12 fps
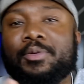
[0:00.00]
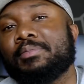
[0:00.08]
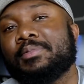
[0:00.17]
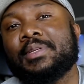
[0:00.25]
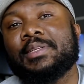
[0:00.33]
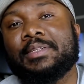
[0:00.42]
you know,
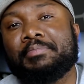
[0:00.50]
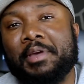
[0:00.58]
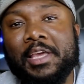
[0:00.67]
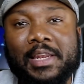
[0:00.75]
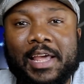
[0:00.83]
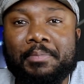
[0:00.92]
this
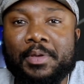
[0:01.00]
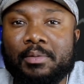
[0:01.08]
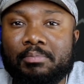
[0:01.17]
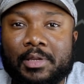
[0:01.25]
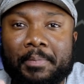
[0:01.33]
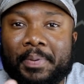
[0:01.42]
may not be
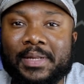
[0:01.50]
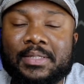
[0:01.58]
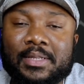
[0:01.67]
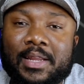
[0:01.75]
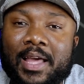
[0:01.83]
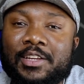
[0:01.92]
the
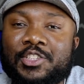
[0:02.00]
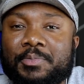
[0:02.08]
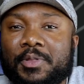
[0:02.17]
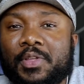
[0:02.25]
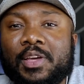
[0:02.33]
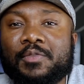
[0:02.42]
best analogy,
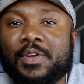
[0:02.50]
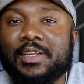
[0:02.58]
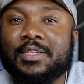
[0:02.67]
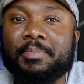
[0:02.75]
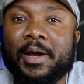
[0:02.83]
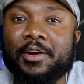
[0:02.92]
but think of it
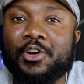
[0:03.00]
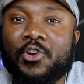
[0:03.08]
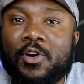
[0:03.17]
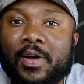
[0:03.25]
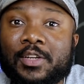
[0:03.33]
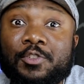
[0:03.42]
as buying a
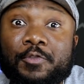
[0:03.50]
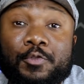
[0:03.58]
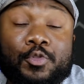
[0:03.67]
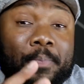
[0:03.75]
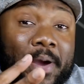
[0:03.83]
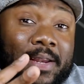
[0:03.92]
car. Right? So if
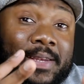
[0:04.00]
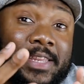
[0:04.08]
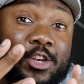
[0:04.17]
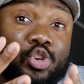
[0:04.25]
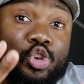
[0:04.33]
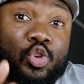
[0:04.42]
you buy
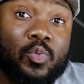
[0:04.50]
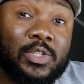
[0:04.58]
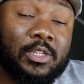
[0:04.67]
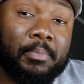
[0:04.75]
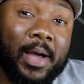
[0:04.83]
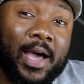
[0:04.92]
the
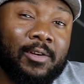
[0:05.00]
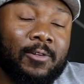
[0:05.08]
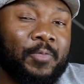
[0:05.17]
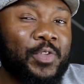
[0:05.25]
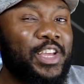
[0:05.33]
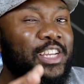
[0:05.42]
newest
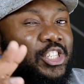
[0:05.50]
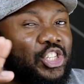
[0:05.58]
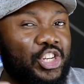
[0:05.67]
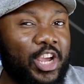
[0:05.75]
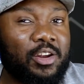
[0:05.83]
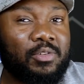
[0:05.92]
model,
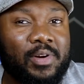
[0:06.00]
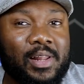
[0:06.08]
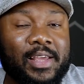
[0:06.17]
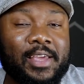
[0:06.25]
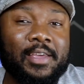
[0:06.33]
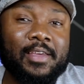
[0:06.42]

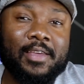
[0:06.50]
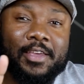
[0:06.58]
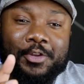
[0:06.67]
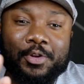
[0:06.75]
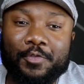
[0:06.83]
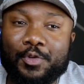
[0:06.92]
generally,
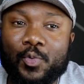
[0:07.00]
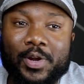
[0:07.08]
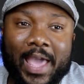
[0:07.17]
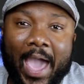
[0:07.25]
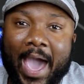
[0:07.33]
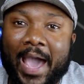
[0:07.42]
you know, if you
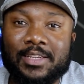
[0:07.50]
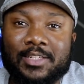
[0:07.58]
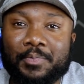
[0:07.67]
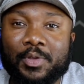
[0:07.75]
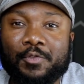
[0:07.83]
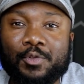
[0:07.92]
want to add
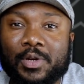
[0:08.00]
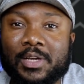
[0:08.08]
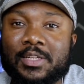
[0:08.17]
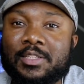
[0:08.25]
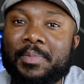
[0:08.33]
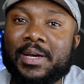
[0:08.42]
something, if you want
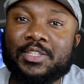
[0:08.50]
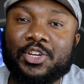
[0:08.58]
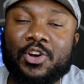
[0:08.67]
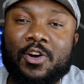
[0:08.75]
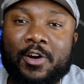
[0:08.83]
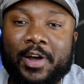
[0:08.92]
to customize the
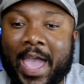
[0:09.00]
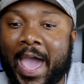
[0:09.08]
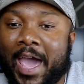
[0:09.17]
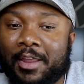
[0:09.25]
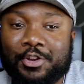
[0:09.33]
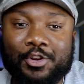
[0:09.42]
car,
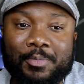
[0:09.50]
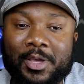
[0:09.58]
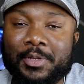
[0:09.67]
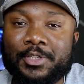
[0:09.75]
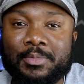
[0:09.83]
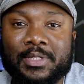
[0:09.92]
add, you know,
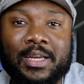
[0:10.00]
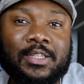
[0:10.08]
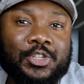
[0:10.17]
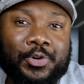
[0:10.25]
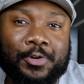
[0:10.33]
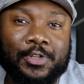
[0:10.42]
maybe some side
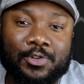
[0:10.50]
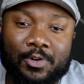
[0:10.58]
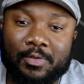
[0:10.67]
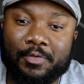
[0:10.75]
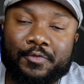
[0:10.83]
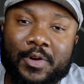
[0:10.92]
skirts
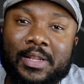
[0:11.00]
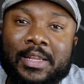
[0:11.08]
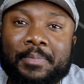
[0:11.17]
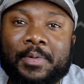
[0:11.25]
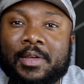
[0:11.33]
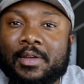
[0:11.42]
or front
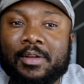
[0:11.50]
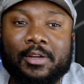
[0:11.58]
lip,